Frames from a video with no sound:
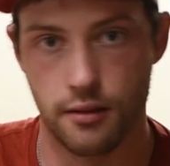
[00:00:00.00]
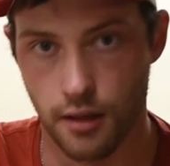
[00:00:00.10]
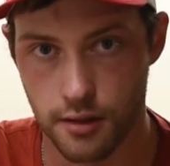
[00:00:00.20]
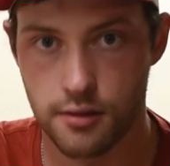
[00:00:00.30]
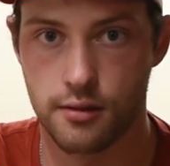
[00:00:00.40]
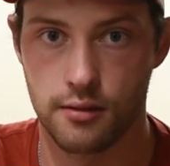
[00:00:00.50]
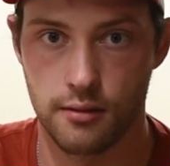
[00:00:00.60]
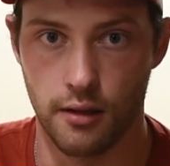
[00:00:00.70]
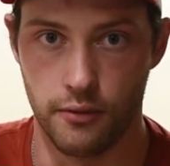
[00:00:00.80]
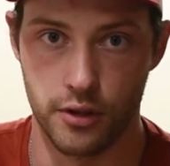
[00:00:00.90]
thus
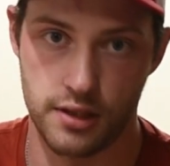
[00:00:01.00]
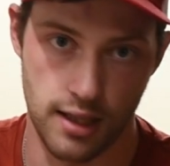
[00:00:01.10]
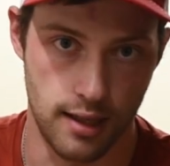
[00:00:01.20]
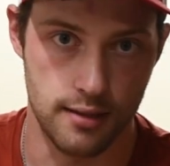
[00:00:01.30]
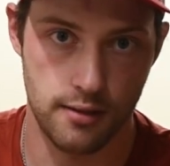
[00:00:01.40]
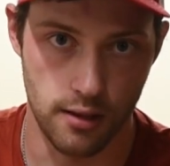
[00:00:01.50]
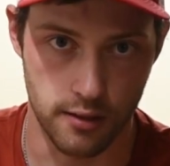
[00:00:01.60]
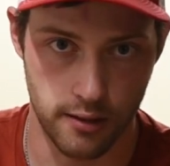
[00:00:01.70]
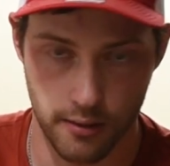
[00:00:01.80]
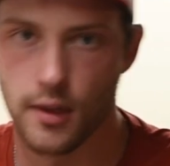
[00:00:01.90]
avoids getting stuck.